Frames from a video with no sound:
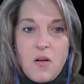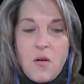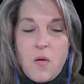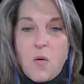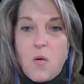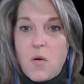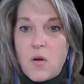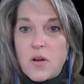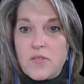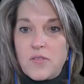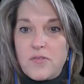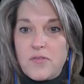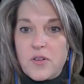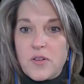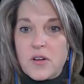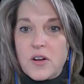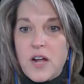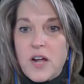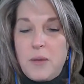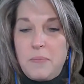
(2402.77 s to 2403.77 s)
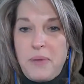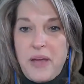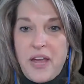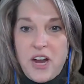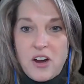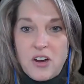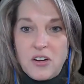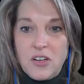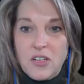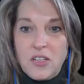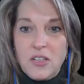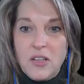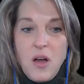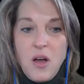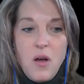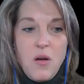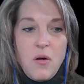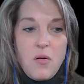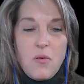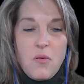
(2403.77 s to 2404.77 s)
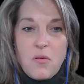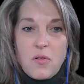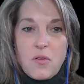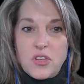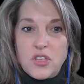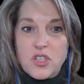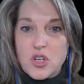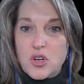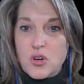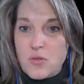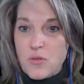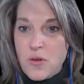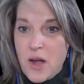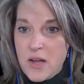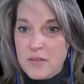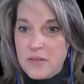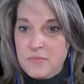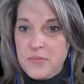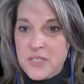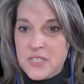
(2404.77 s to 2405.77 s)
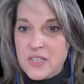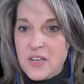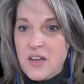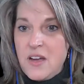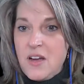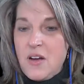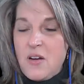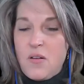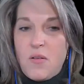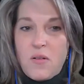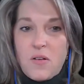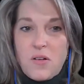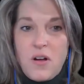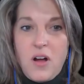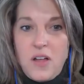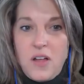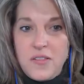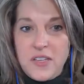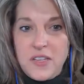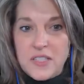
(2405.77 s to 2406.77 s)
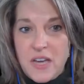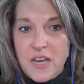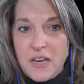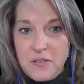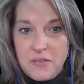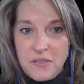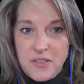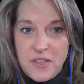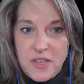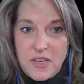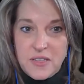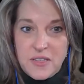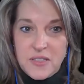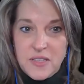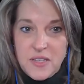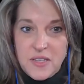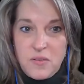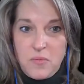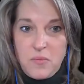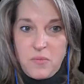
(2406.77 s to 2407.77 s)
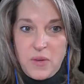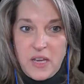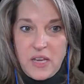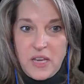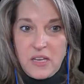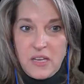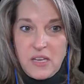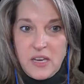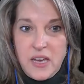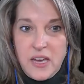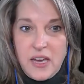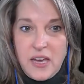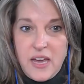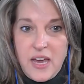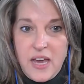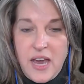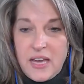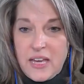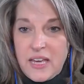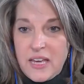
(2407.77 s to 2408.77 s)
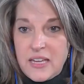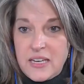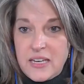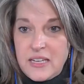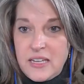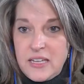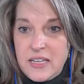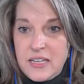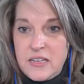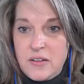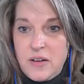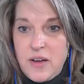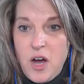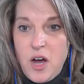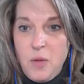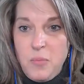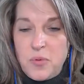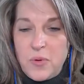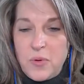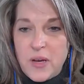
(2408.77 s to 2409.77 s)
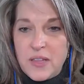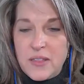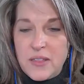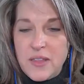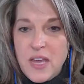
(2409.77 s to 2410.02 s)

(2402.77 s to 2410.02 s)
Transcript: or for apparel or scrubs or all these other things that we can, help with.